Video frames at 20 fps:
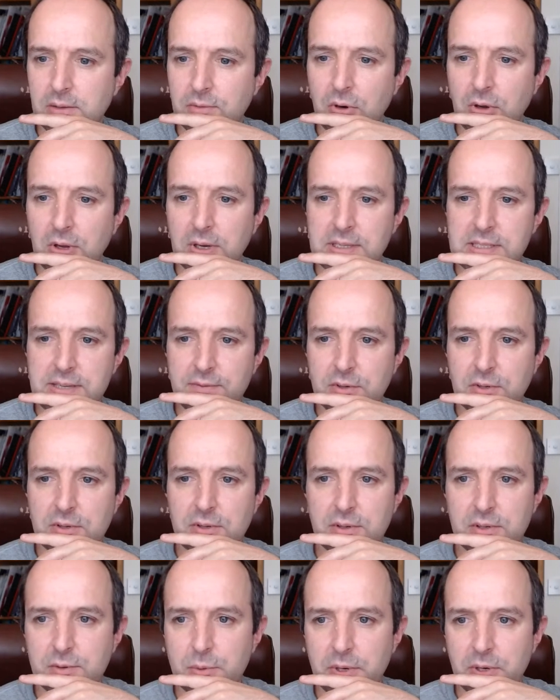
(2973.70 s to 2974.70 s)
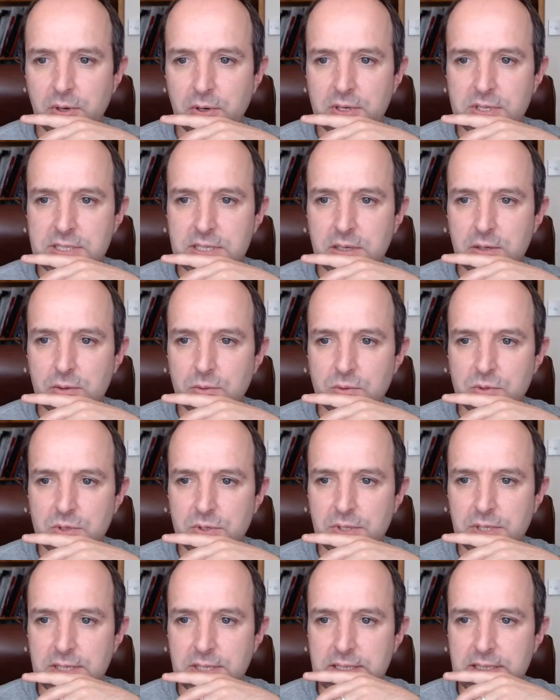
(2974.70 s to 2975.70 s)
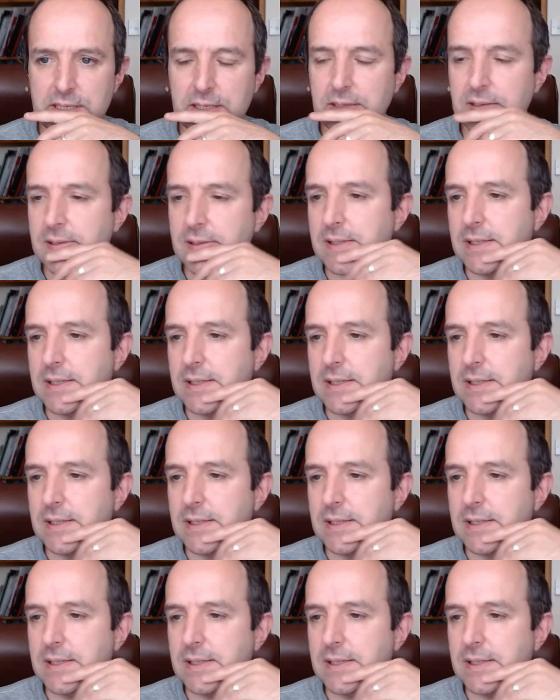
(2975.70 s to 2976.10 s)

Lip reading: Right, let's have a quick look at solds on this.